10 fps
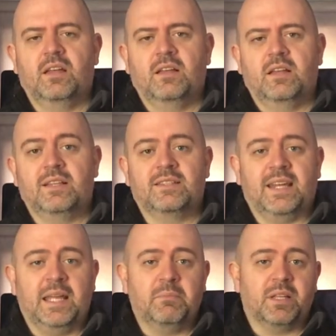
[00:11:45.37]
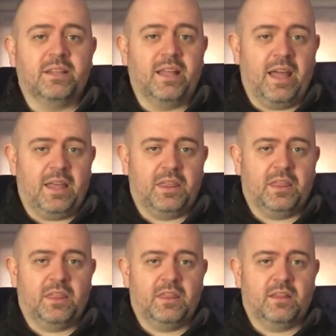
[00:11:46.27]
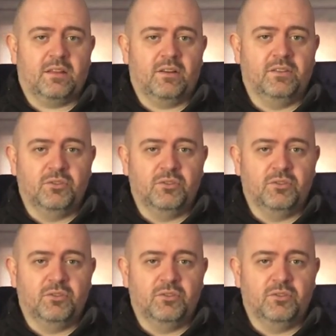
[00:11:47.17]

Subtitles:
his timely death on New